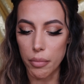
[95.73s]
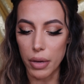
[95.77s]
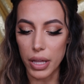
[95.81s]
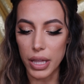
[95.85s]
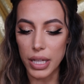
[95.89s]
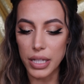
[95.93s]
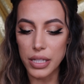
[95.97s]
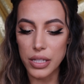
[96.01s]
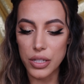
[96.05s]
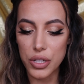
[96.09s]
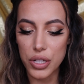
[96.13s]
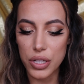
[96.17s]
But
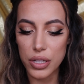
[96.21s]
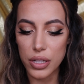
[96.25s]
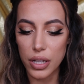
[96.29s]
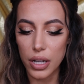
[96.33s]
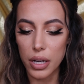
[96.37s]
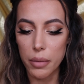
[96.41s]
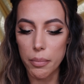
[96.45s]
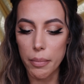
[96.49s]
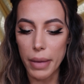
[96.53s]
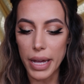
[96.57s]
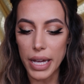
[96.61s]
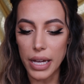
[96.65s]
this is just
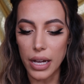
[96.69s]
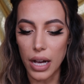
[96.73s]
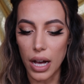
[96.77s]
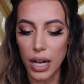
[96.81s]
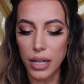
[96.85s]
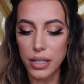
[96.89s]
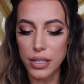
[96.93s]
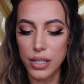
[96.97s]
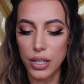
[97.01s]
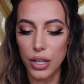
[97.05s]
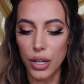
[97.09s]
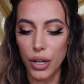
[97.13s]
going to make
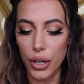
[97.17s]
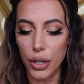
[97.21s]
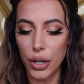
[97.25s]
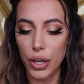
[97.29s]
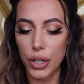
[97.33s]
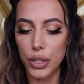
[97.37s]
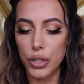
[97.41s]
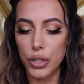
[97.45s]
us look